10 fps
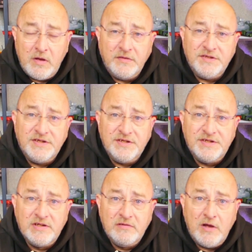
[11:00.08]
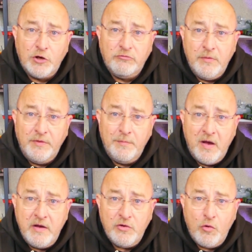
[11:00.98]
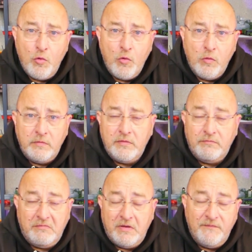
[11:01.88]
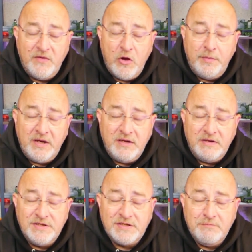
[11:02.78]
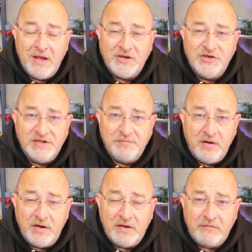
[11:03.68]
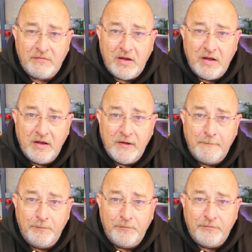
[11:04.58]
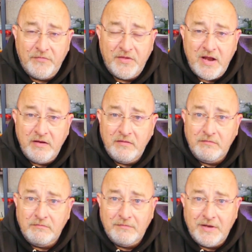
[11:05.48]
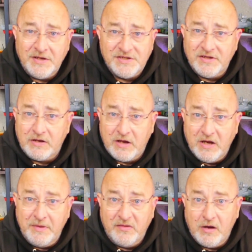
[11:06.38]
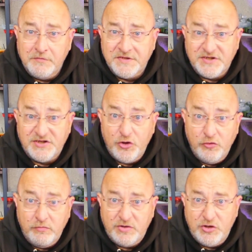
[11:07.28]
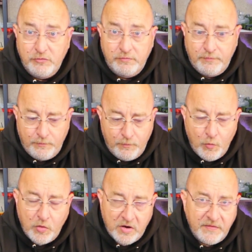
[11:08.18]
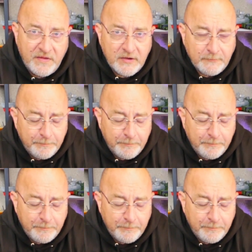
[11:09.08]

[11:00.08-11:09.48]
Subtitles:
answers agree with mine, or if nobody's matches mine, then it's going to be the closest to what I think.